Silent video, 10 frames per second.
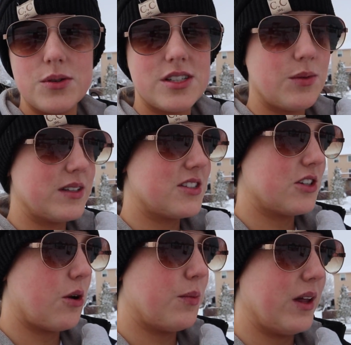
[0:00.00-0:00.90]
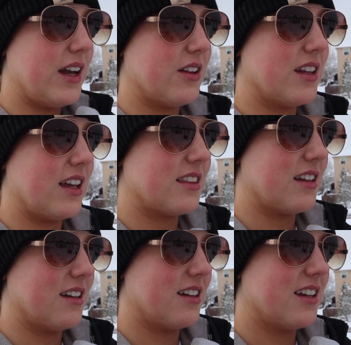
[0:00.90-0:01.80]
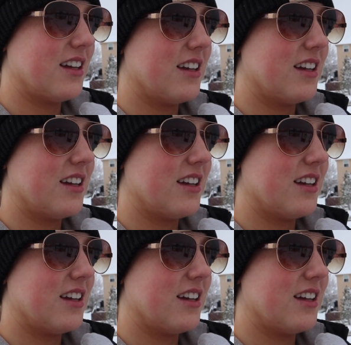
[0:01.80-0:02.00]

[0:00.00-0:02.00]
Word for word: She wants to go play on like the